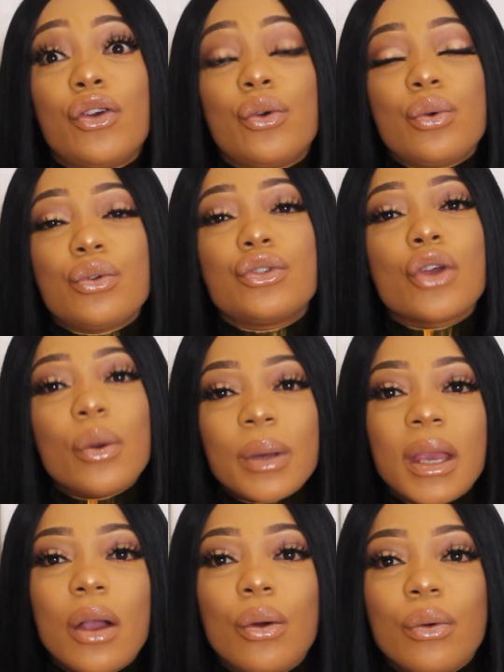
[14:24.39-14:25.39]
you who
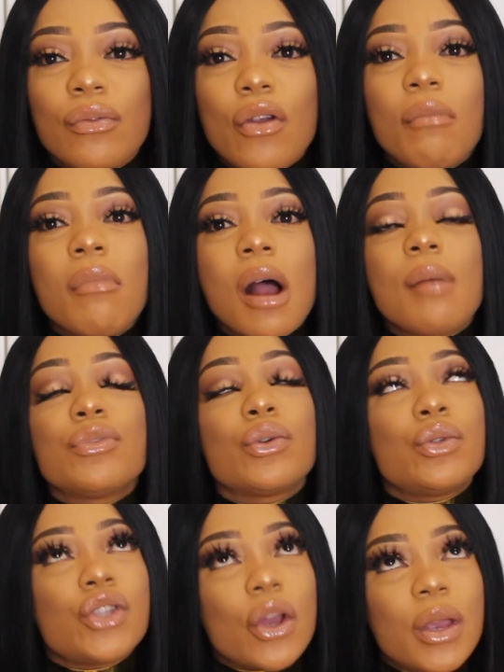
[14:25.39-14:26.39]
don't get on with your moms
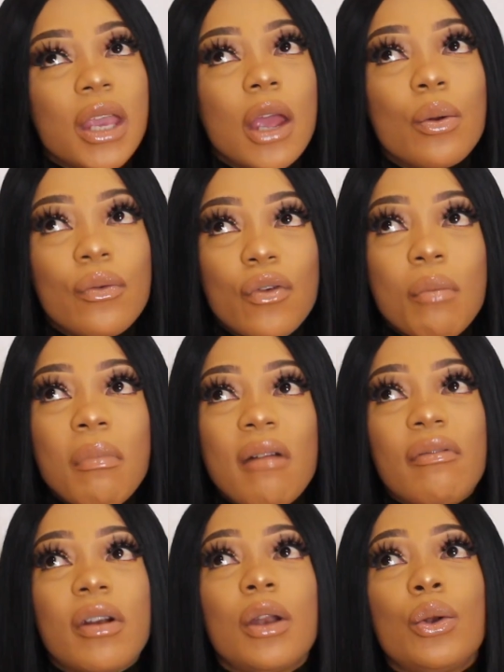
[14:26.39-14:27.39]
or don't get on with your
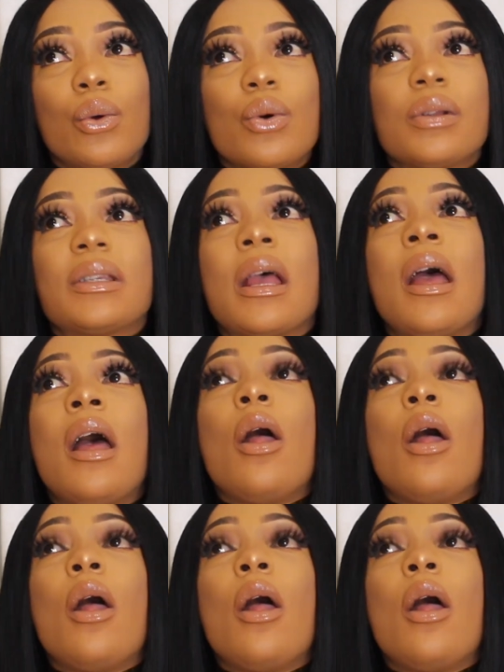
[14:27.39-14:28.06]
mother-in-laws,